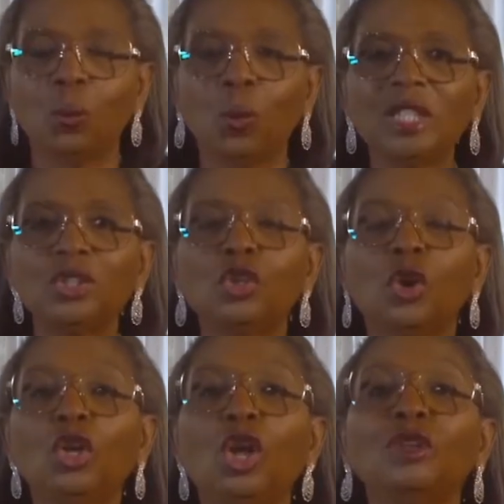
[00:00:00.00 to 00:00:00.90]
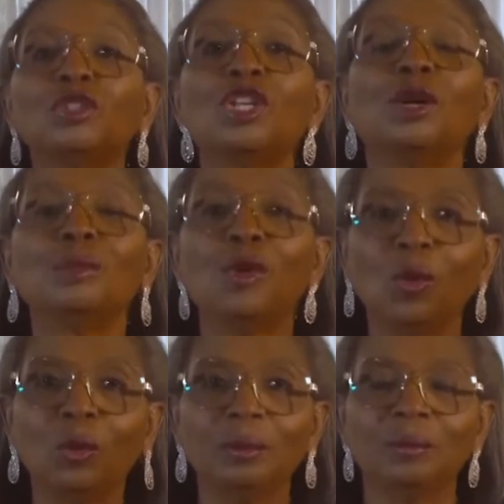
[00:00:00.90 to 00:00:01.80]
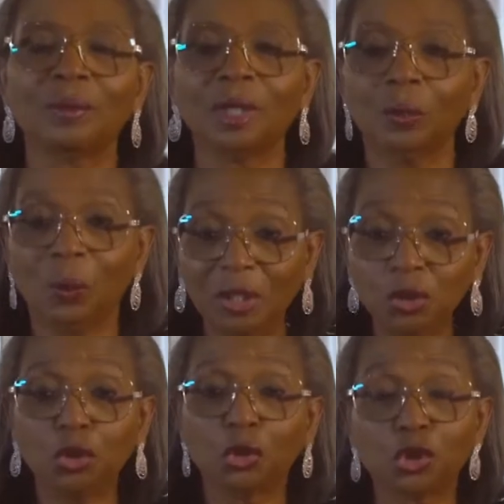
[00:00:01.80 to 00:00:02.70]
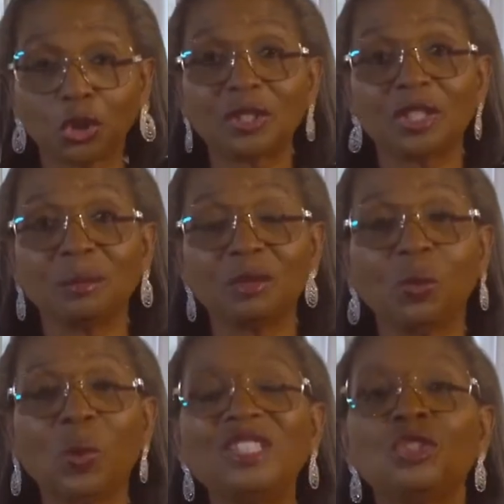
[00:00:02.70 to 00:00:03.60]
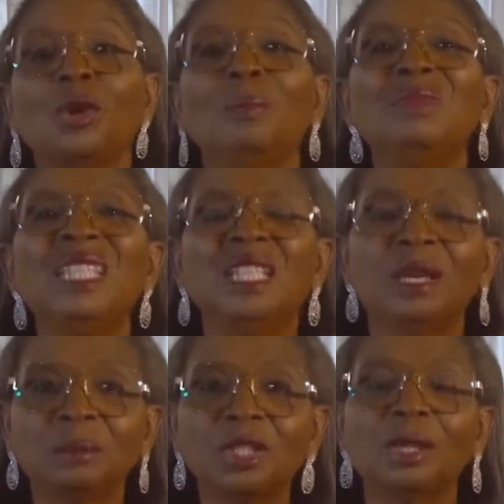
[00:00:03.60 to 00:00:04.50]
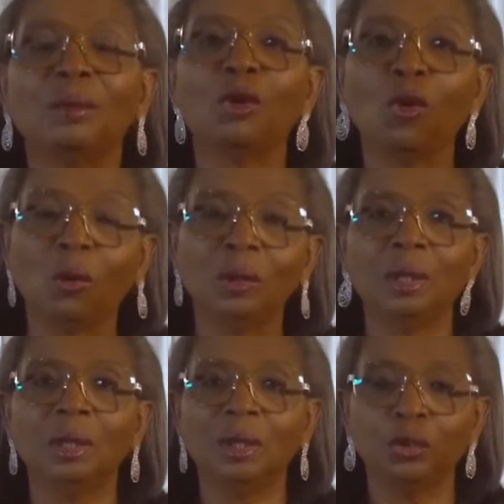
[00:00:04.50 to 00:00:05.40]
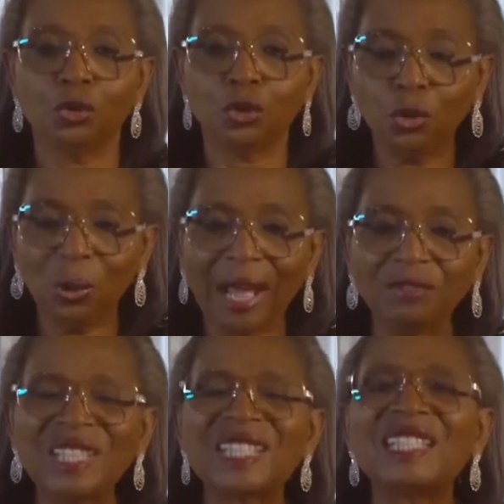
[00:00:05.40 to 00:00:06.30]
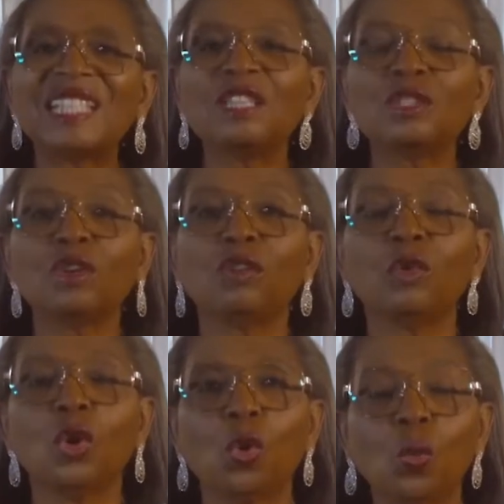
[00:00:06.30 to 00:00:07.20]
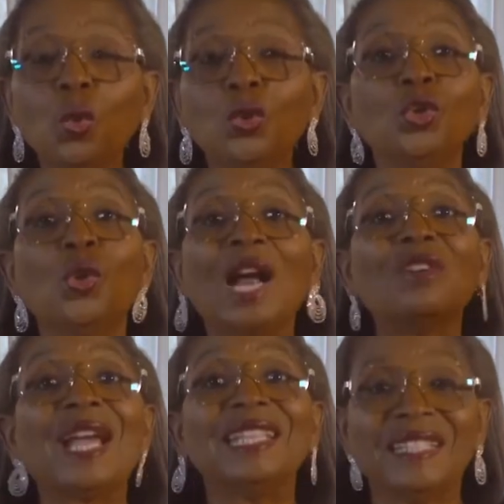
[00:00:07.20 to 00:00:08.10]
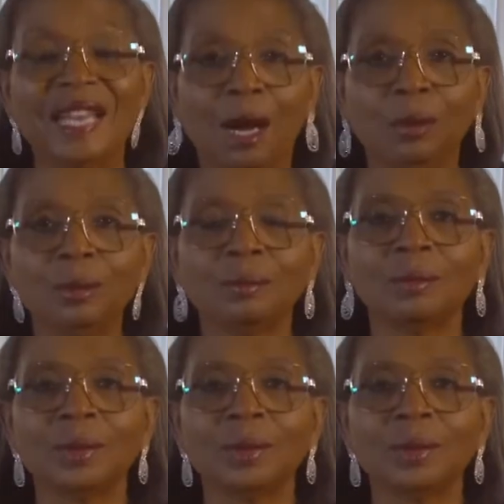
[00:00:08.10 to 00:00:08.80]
What is your long-term goal? What is your short-term goal? What is your medium-term goal? Do you have a sense of who you are right now?